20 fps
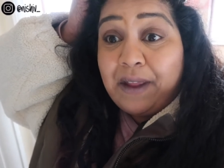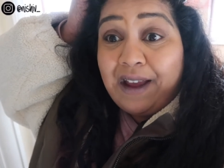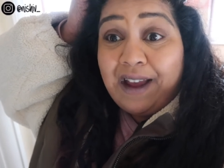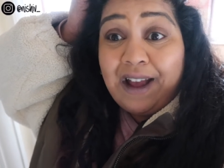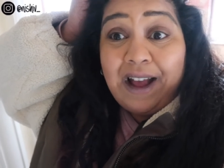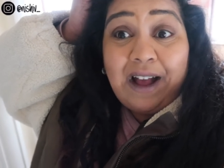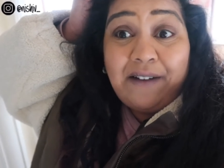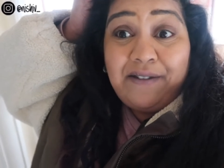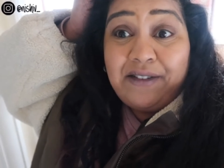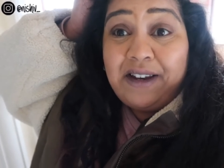I
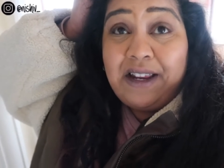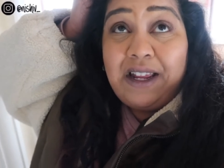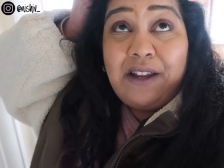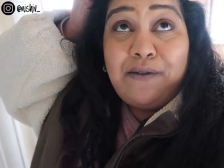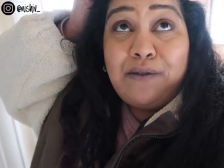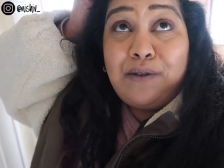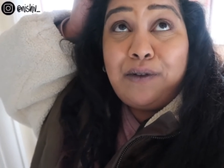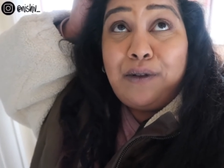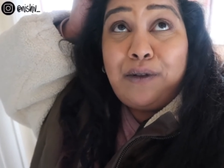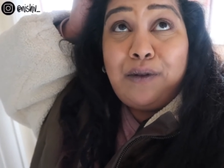haven't
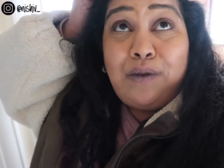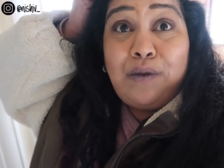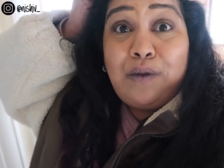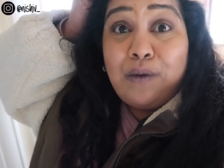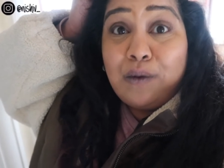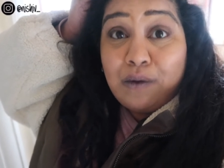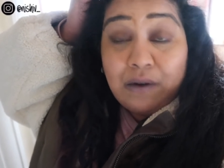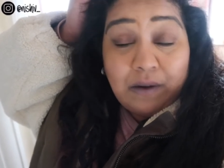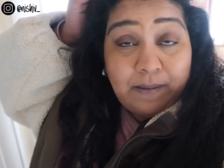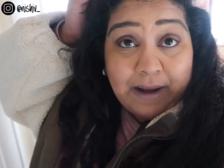even
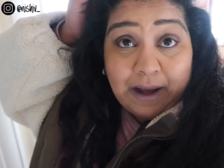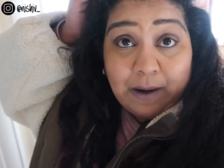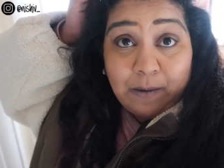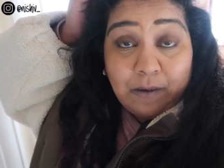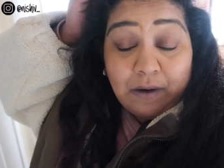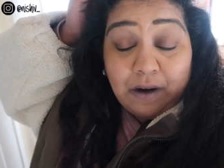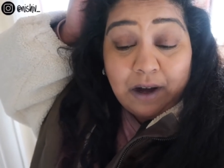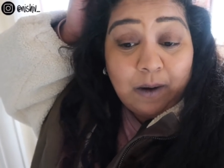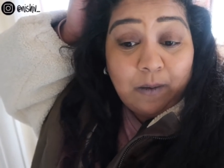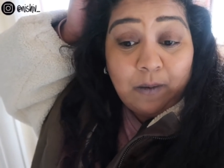thought about
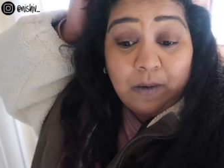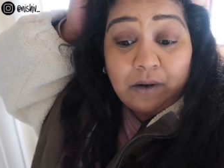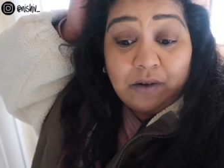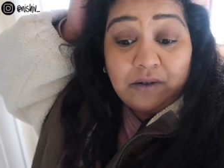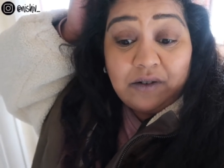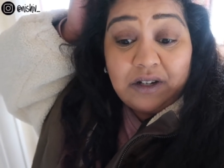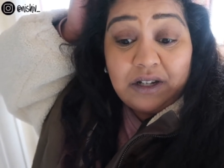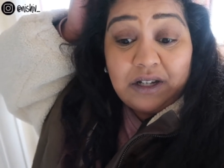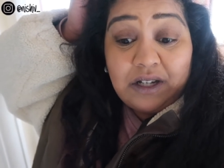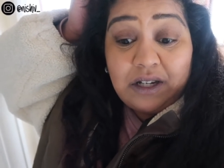what I
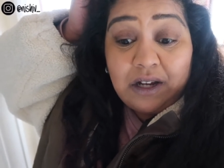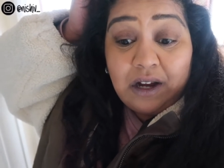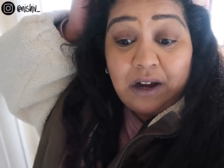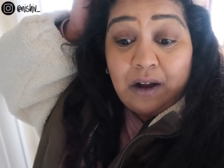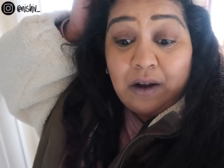want,